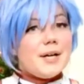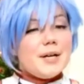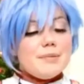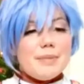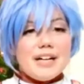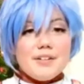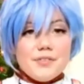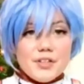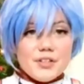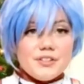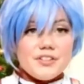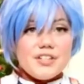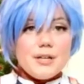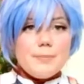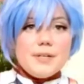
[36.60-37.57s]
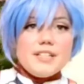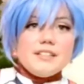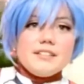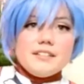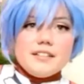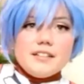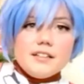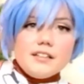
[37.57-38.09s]
My first tip
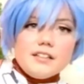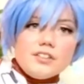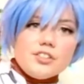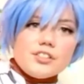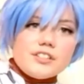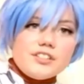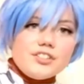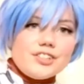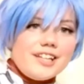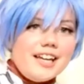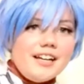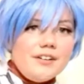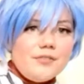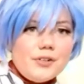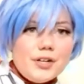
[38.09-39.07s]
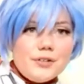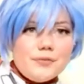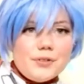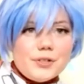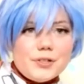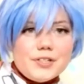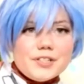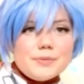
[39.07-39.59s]
is just get in front of your
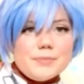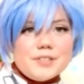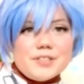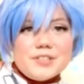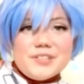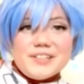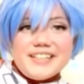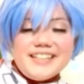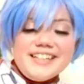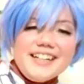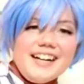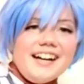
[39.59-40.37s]
Christmas tree.